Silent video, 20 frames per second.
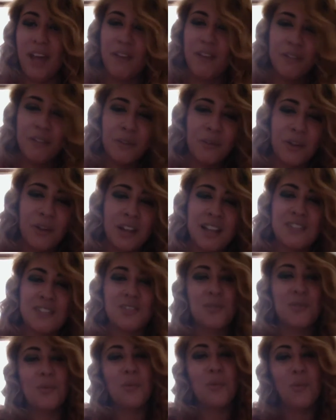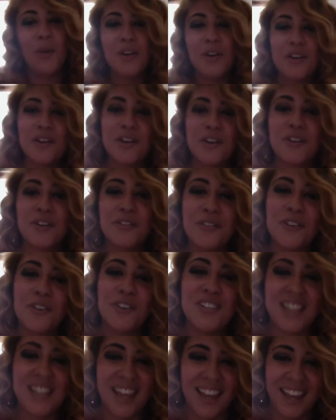everyone has a
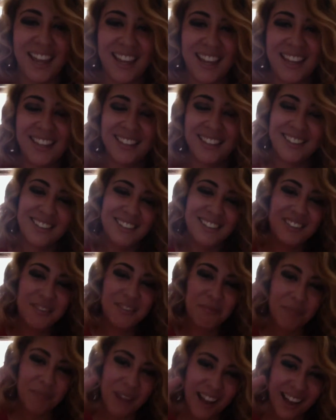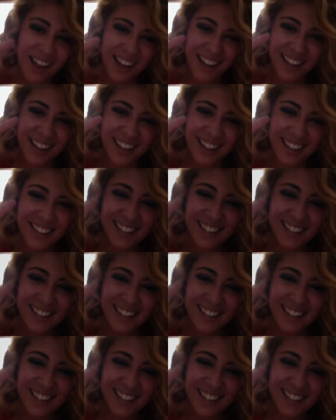wonderful day. Bye.